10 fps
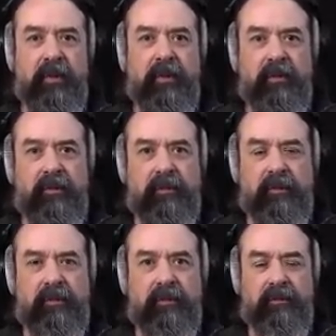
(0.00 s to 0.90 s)

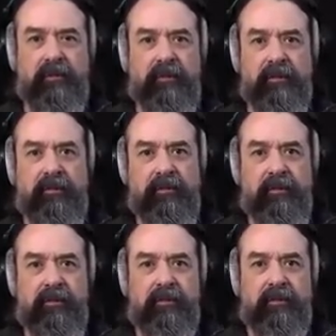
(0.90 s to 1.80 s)

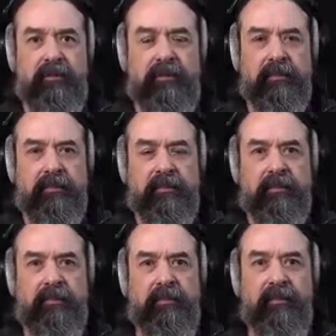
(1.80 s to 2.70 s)

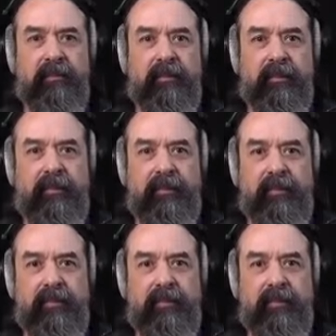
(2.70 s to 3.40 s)
(silent)